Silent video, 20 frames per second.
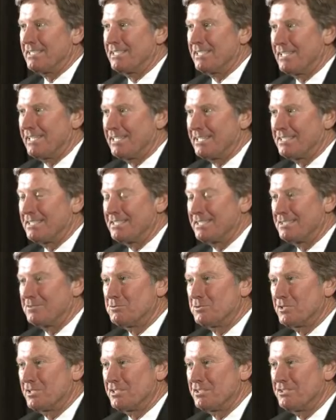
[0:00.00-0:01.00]
and uh,
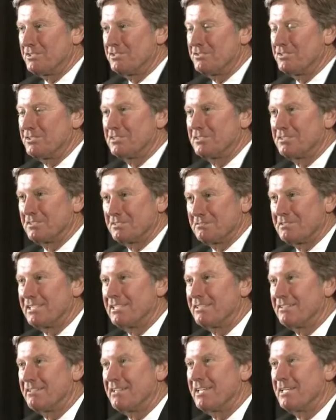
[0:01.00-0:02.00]
wanted to do a little
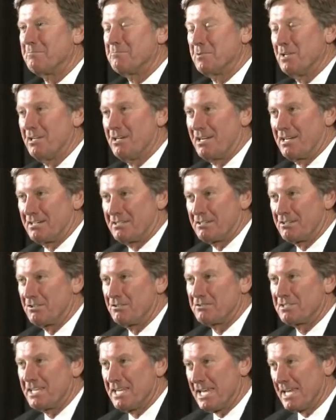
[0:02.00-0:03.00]
internet blog
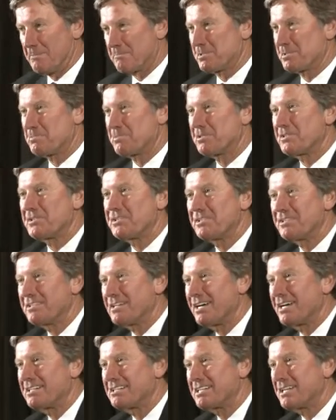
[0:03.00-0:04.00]
called
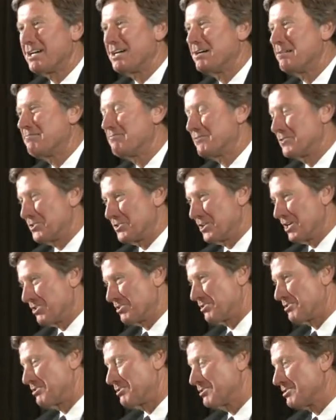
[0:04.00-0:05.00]
campspurrier.com for
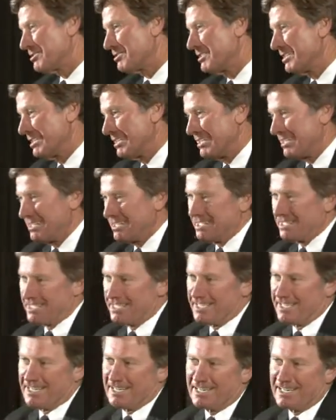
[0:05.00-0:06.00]
youngsters
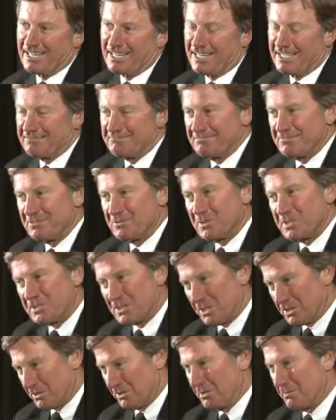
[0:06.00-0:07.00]
uh, we
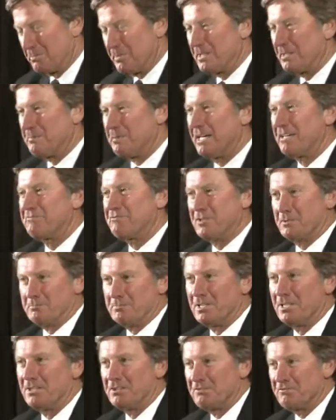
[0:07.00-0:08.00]
talk a little bit about
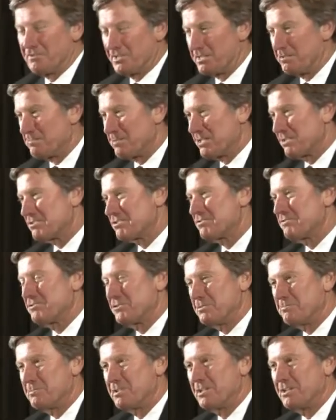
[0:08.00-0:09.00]
football, fundamentals of
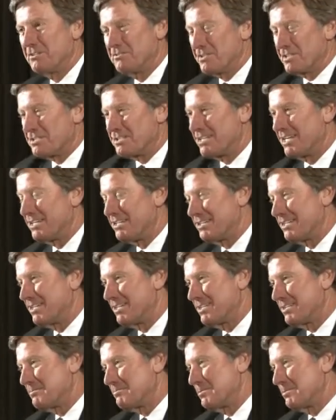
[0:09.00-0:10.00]
football, and this, that, and the
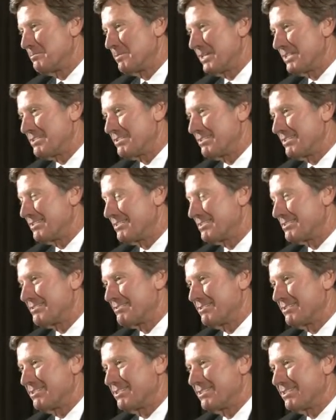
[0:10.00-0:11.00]
other, but basically it's
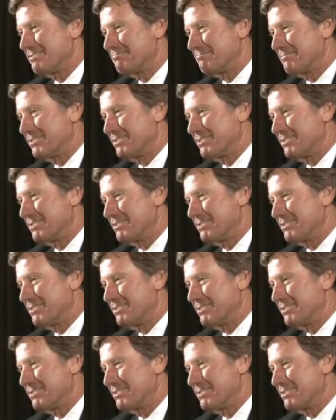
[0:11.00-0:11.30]
uh,